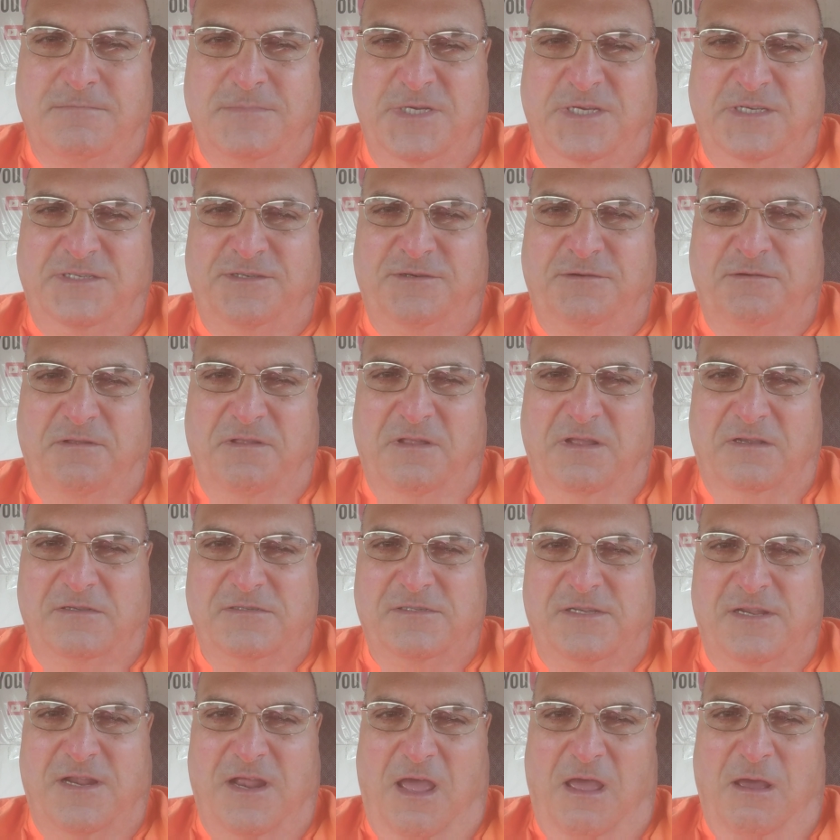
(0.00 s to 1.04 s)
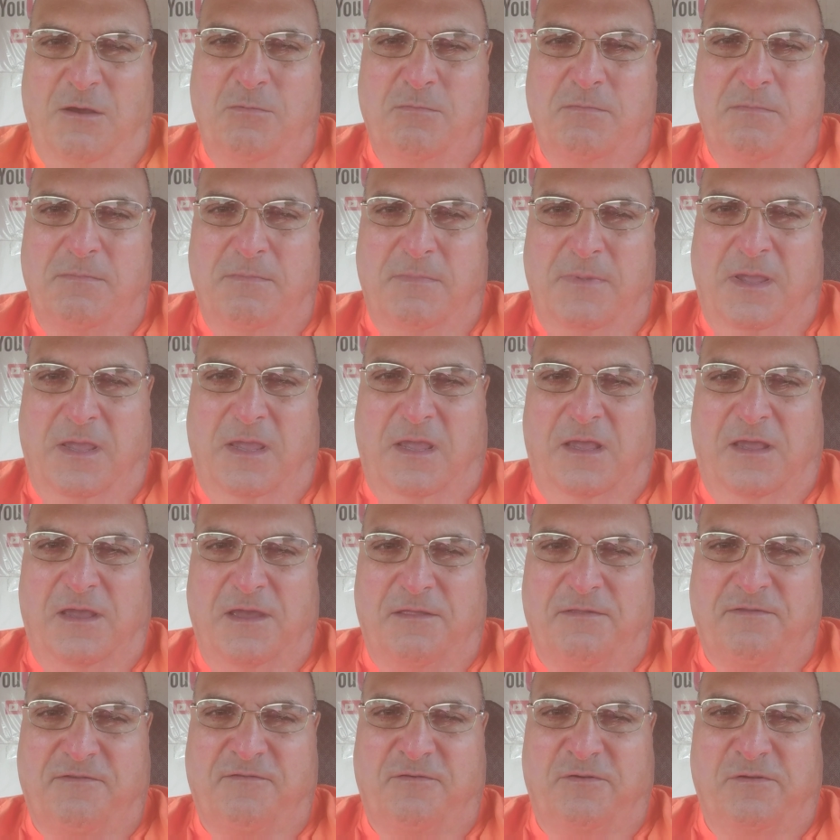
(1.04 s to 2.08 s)
these are things that help me
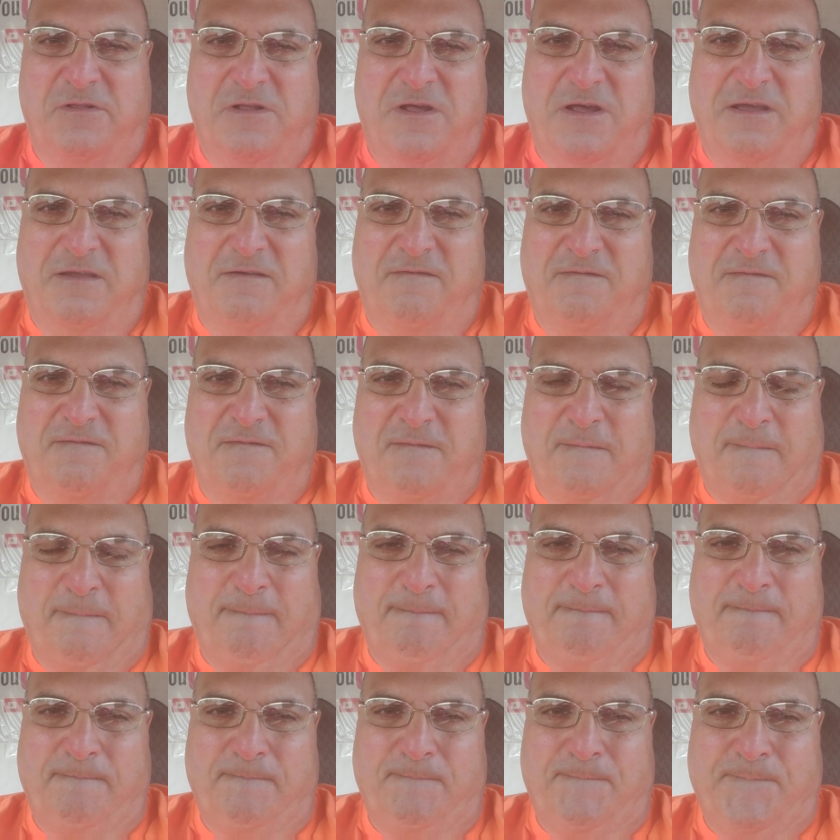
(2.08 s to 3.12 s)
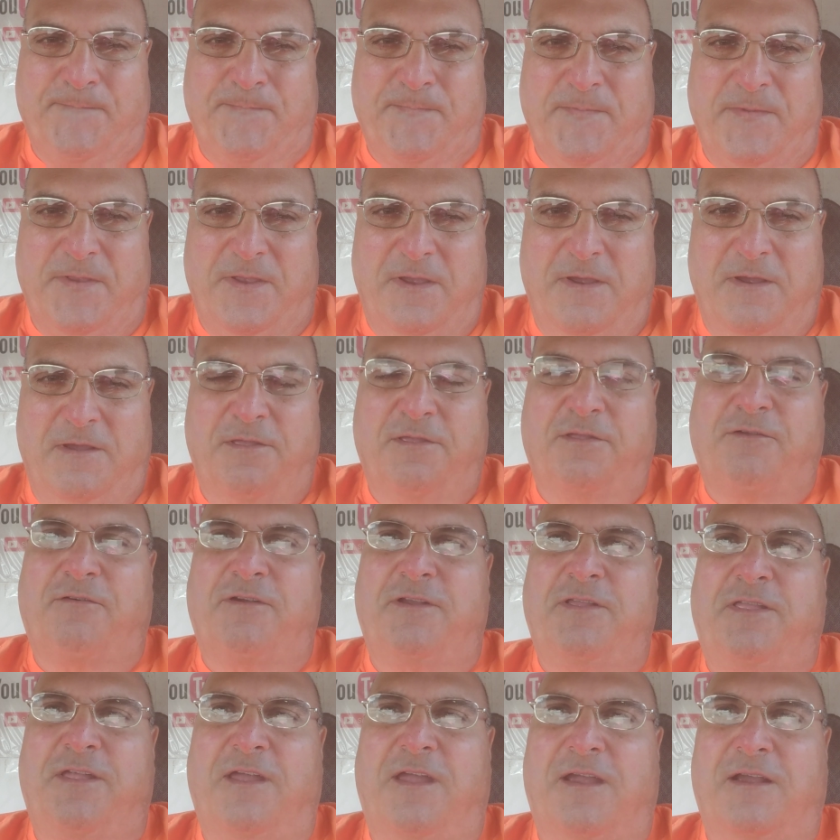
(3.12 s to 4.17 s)
get through life.
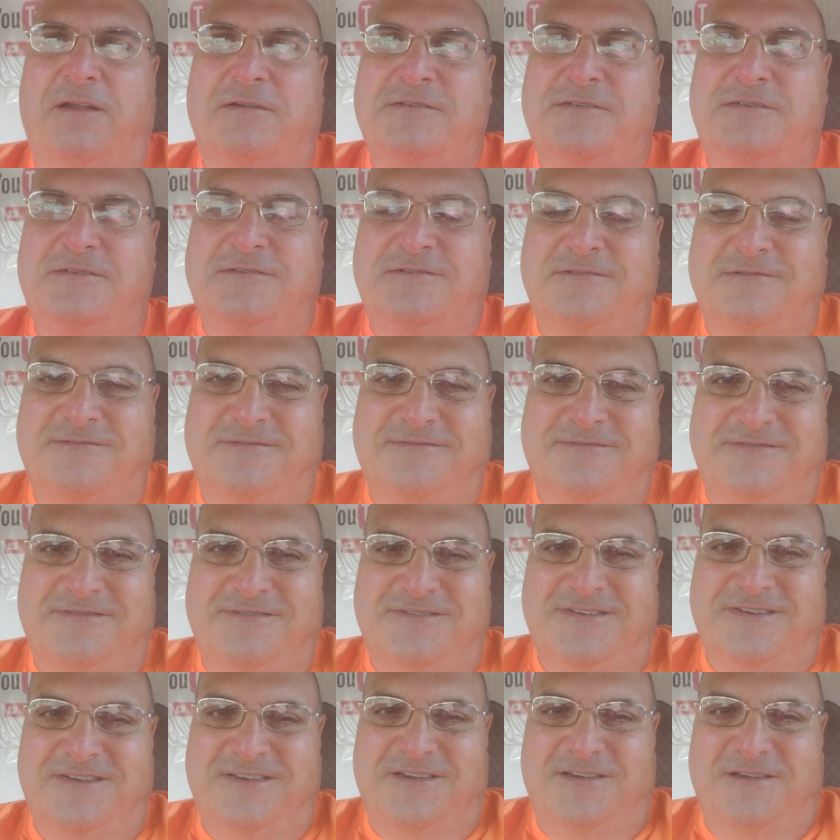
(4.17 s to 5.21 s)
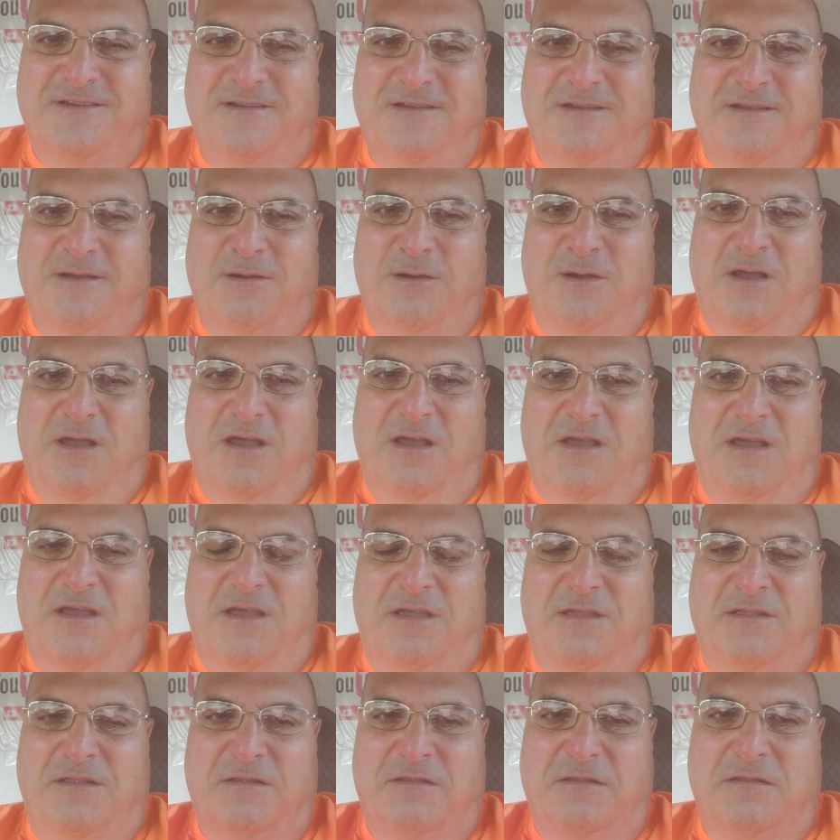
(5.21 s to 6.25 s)
Three things. Uh,
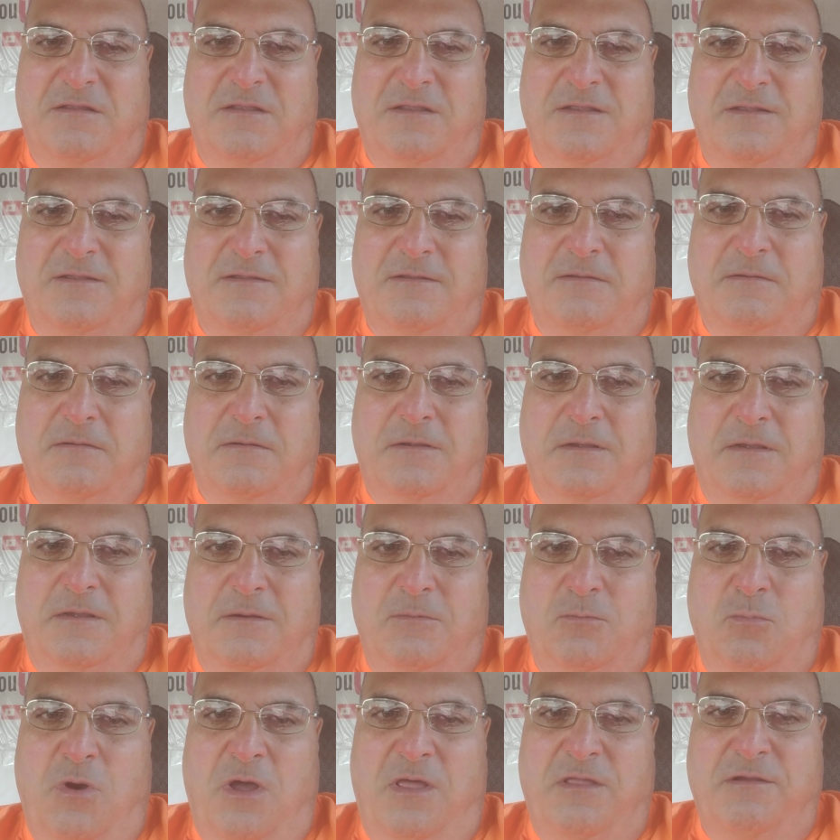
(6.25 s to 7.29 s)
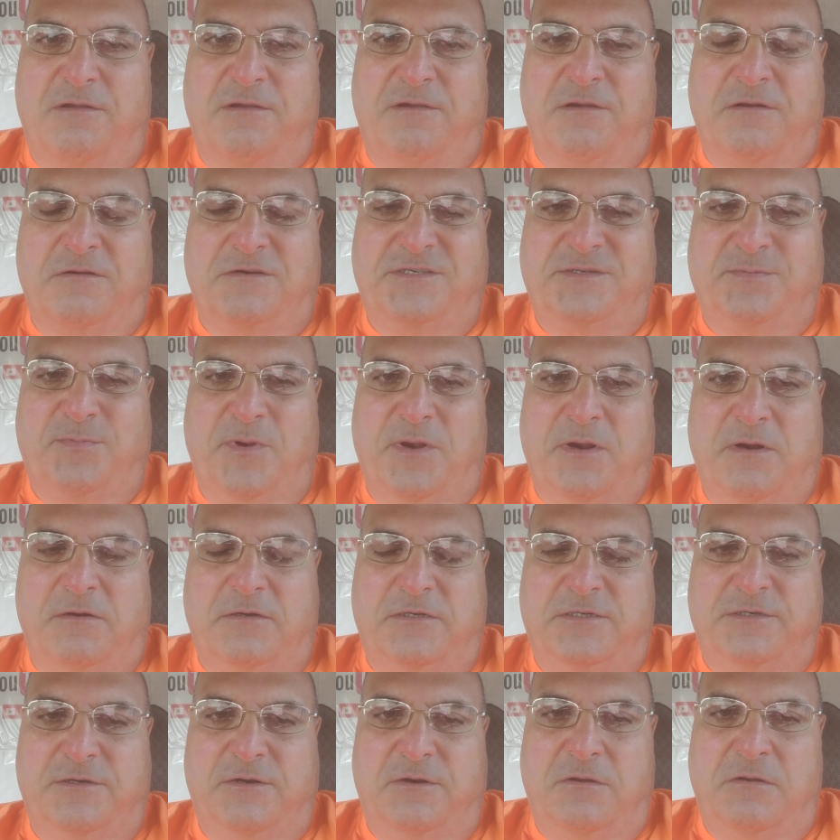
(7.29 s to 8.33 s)
and whether you're
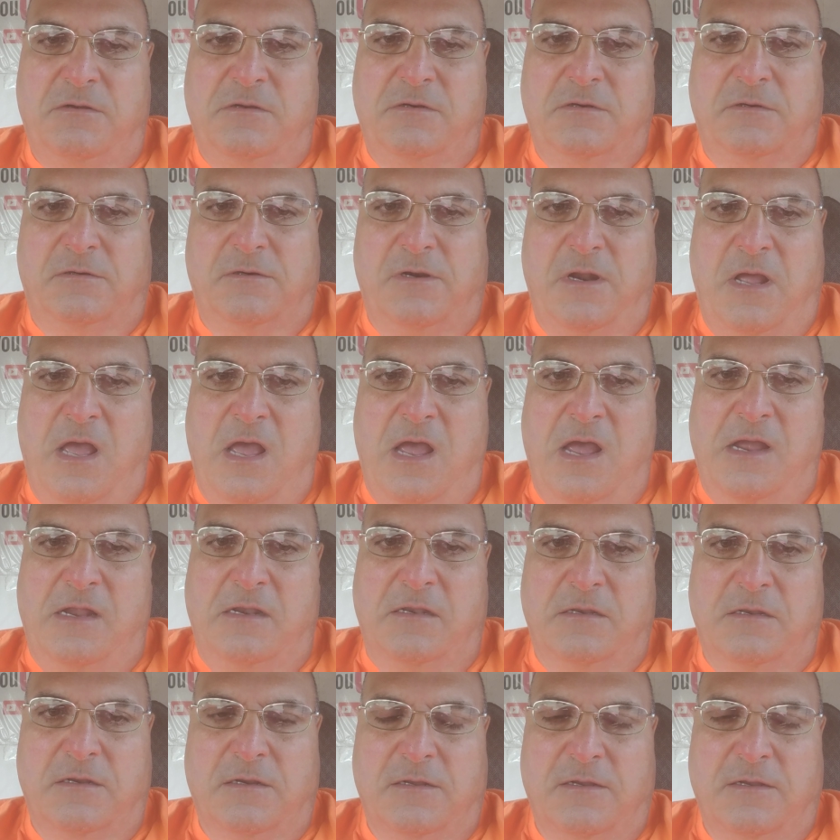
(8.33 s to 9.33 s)
spiritual or not,